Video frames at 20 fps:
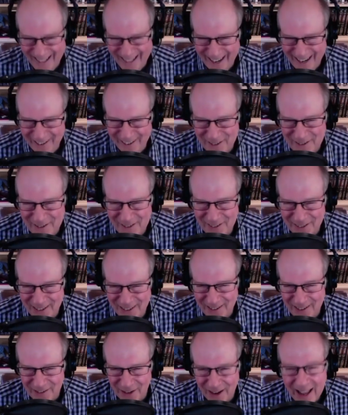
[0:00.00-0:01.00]
I remember
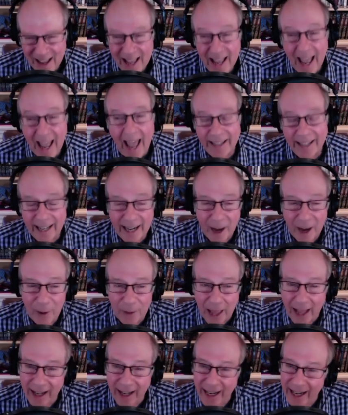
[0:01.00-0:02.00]
every. You know
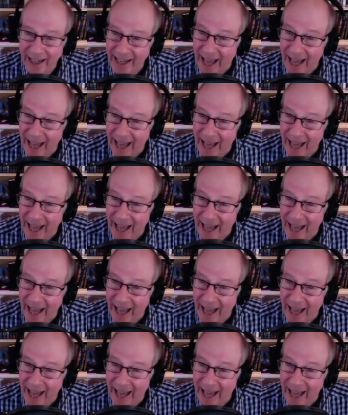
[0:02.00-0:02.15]
that